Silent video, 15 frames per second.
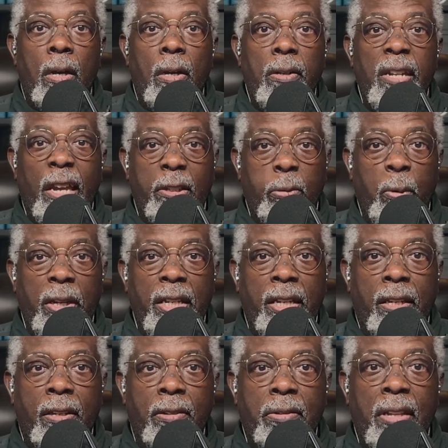Next
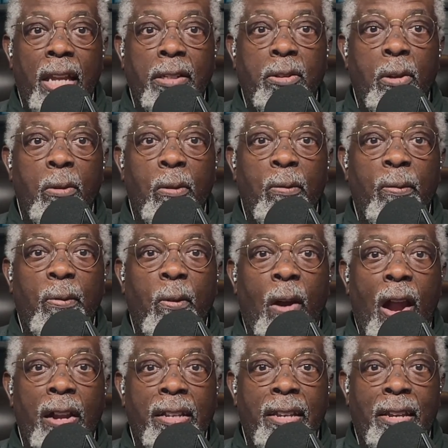week, stay tuned for
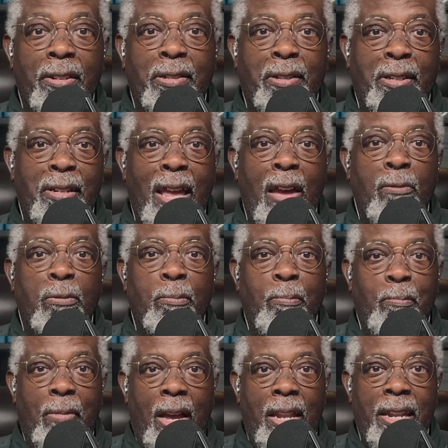our guest
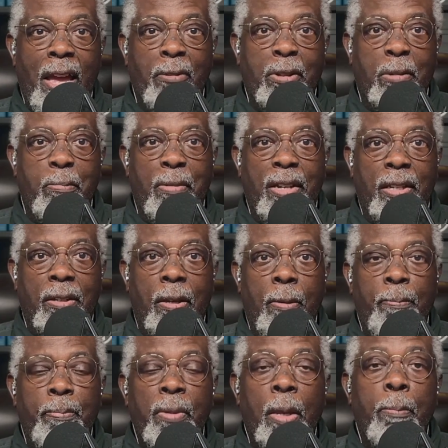announcement.
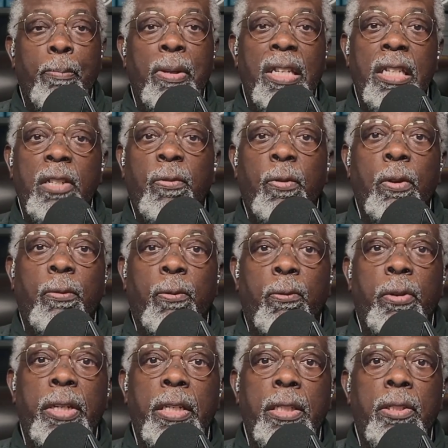Please feel
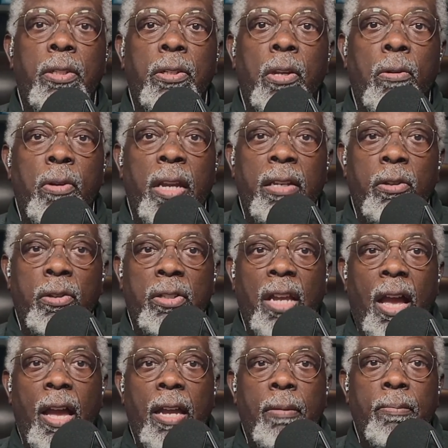free to donate your
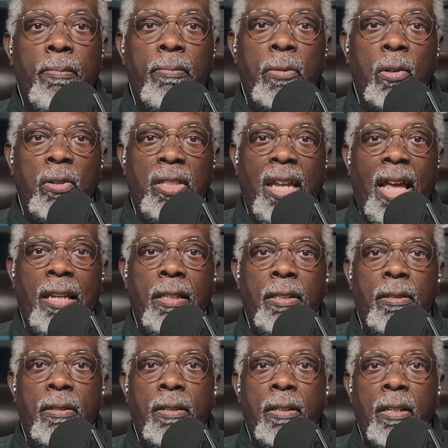time, your talent,
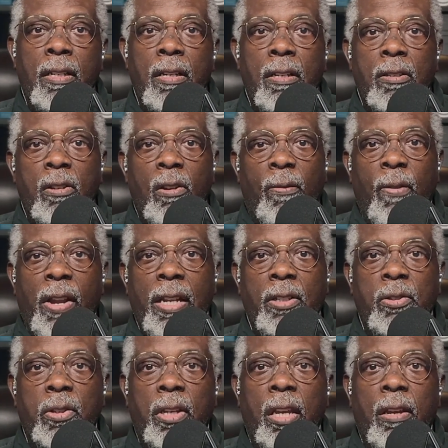your
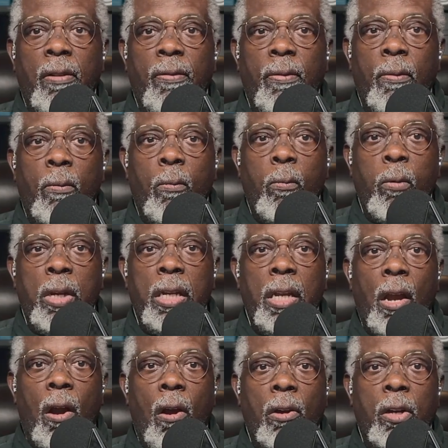financial gift. We
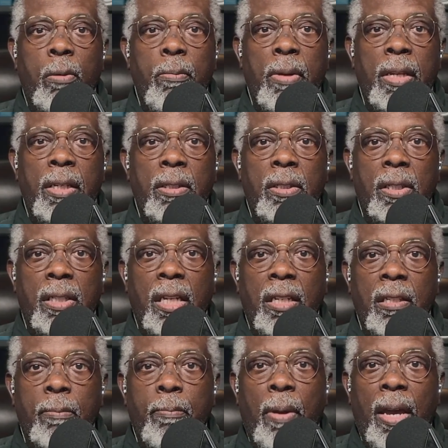are committed to
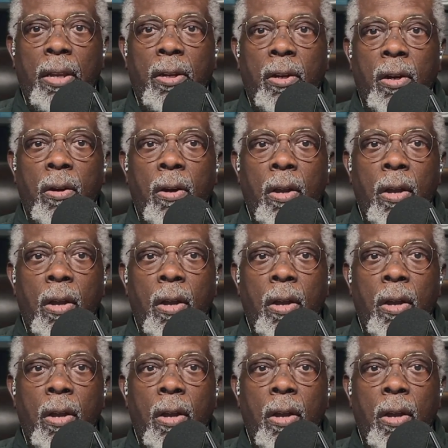getting better,